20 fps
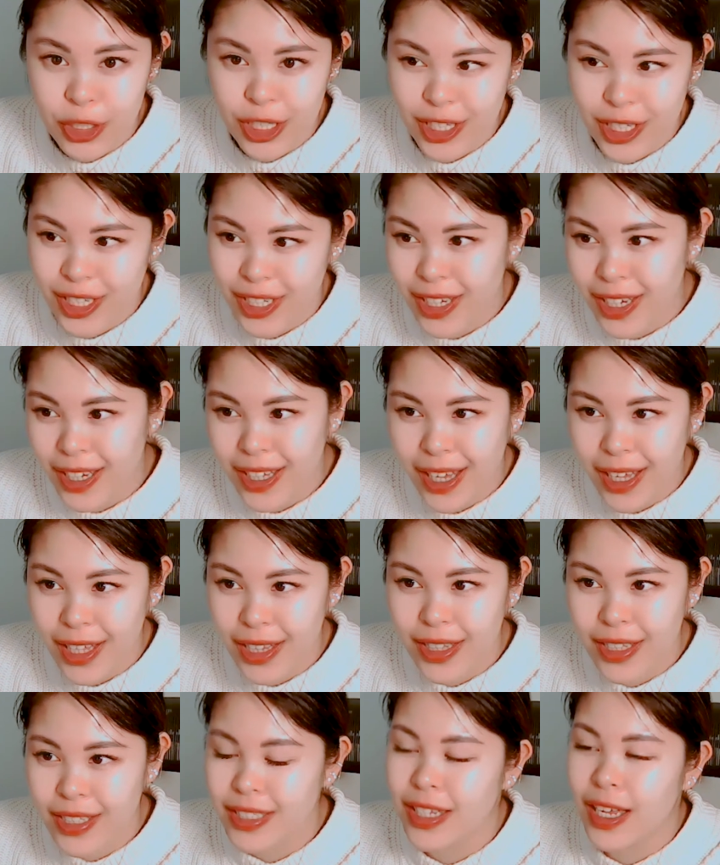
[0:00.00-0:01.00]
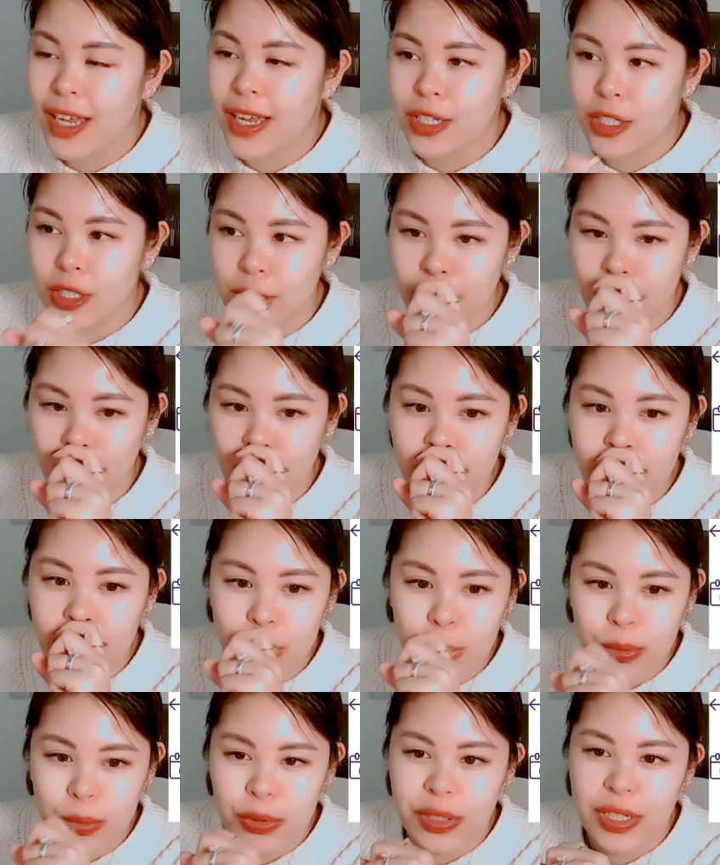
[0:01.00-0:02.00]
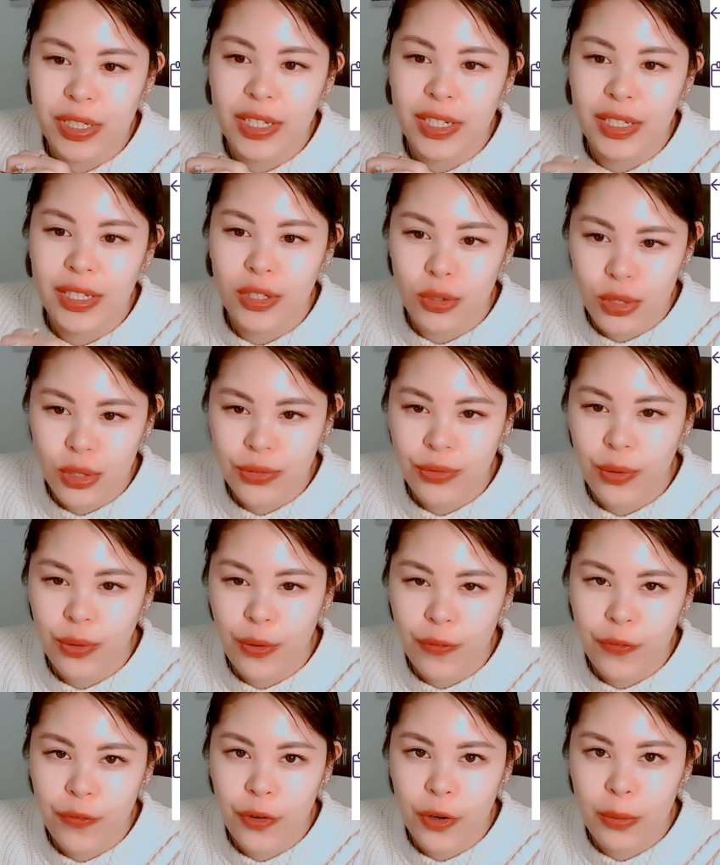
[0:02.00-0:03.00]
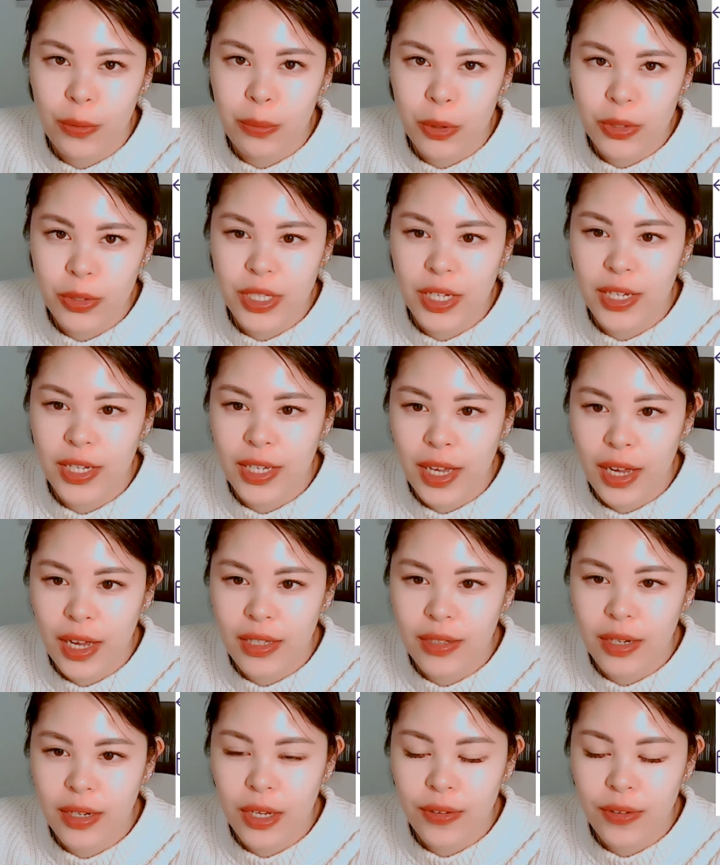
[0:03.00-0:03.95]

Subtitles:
genie. And this actually is really useful for multi-cat